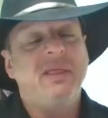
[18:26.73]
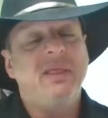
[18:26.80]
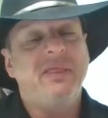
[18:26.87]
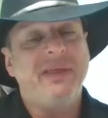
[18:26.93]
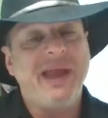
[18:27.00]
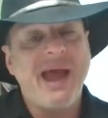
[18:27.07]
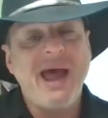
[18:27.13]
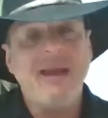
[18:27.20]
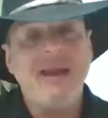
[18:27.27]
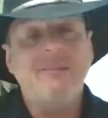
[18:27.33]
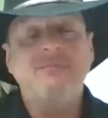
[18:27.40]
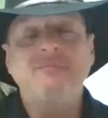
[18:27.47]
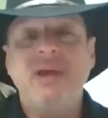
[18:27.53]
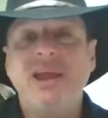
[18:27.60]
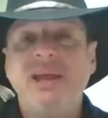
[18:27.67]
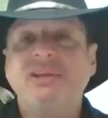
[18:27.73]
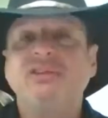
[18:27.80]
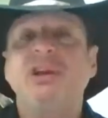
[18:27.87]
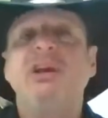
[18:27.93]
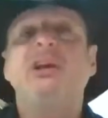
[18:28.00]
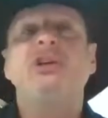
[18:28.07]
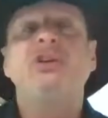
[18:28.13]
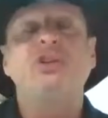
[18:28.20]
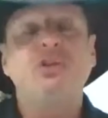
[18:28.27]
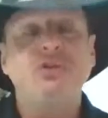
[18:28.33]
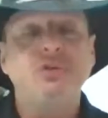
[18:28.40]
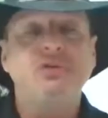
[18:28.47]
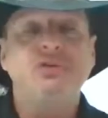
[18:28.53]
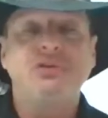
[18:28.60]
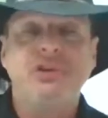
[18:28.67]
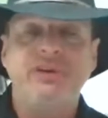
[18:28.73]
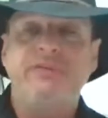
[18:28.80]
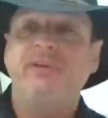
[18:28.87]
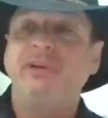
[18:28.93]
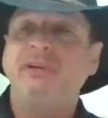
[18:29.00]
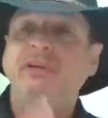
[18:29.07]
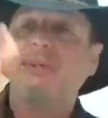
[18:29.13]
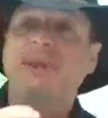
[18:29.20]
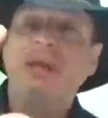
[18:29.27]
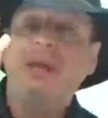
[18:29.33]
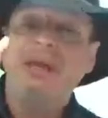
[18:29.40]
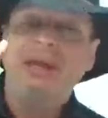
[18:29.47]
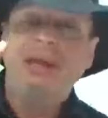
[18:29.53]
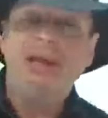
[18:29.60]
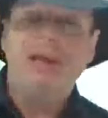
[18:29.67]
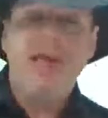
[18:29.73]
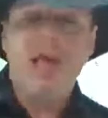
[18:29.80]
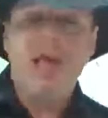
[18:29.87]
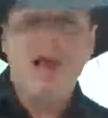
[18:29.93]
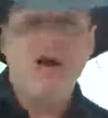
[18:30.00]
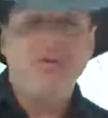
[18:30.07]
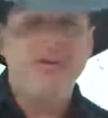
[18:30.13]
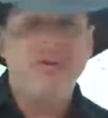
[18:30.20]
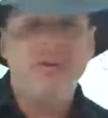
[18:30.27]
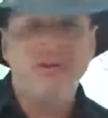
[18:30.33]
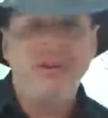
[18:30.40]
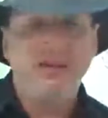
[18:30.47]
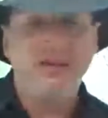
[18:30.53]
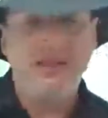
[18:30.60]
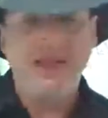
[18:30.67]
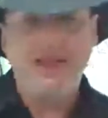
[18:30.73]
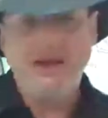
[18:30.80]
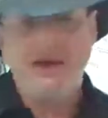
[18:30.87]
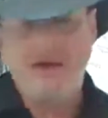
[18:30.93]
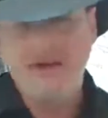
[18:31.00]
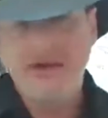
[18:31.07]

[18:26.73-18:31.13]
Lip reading: That makes a huge difference in how they relate later.